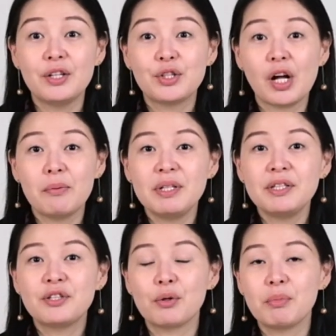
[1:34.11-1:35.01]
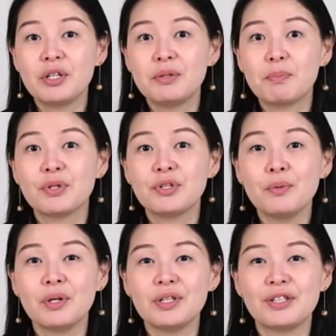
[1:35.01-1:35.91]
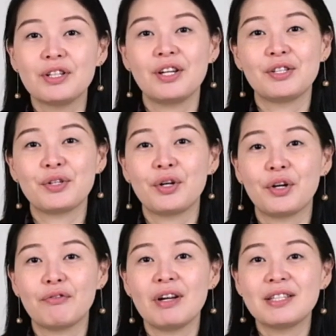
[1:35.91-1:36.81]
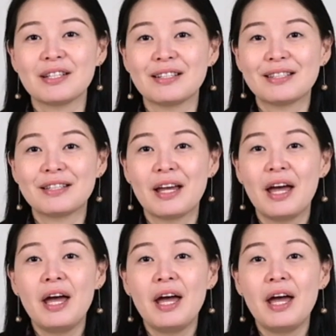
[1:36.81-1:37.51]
it shall be determined pursuant to his or her residence,